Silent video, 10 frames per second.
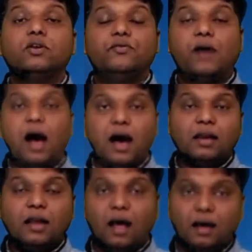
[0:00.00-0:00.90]
of
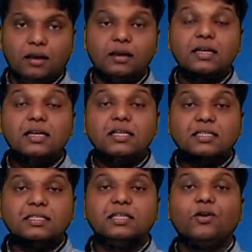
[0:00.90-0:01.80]
R are
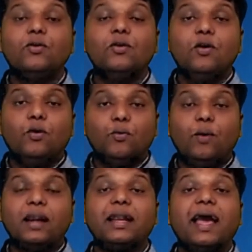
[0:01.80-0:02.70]
0,
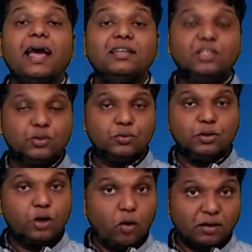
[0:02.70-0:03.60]
1 and 2,
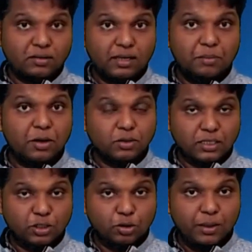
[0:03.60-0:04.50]
not 3, because
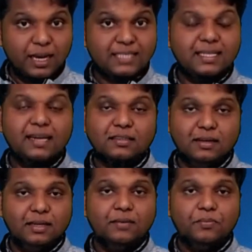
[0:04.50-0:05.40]
it should be less than 3.